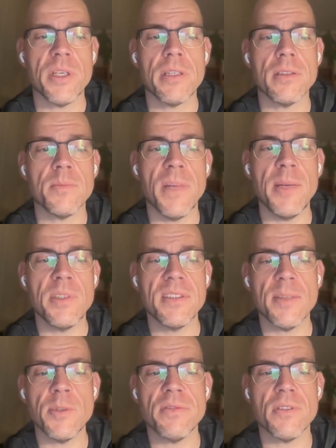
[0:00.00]
because maybe
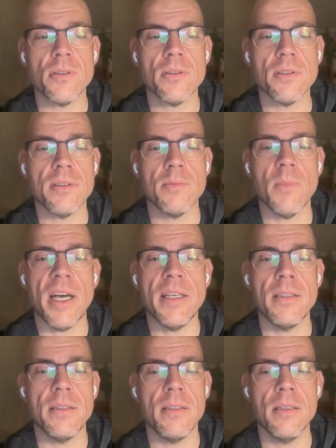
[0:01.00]
some of those
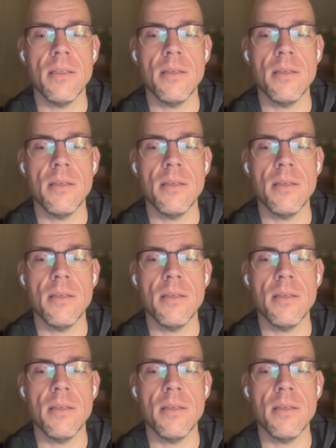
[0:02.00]
might